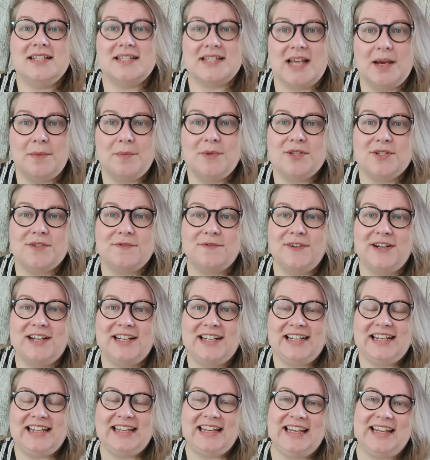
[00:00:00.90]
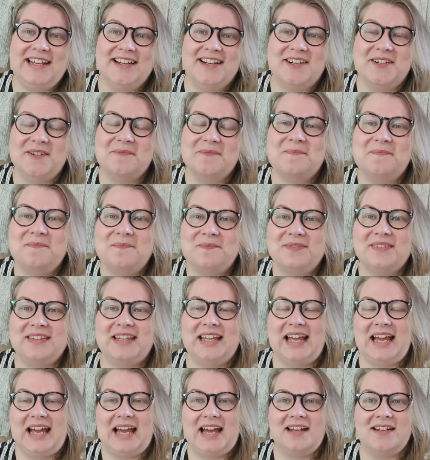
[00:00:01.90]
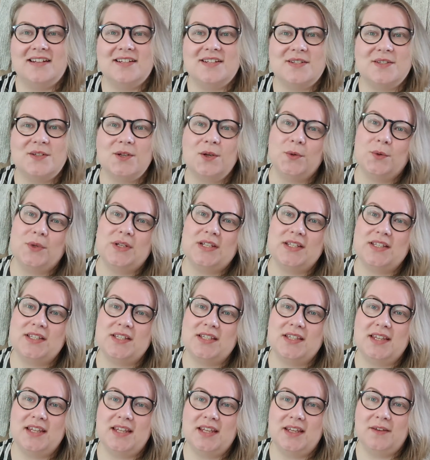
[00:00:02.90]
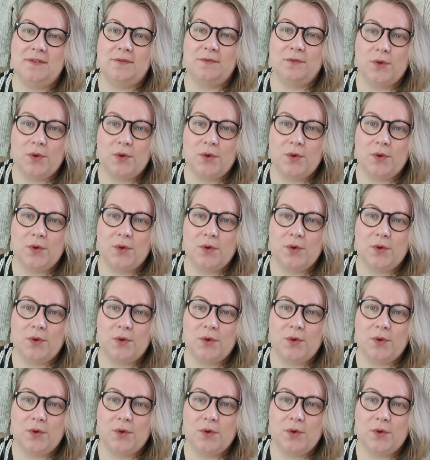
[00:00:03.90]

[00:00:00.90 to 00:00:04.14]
Summer's finally here, and so is the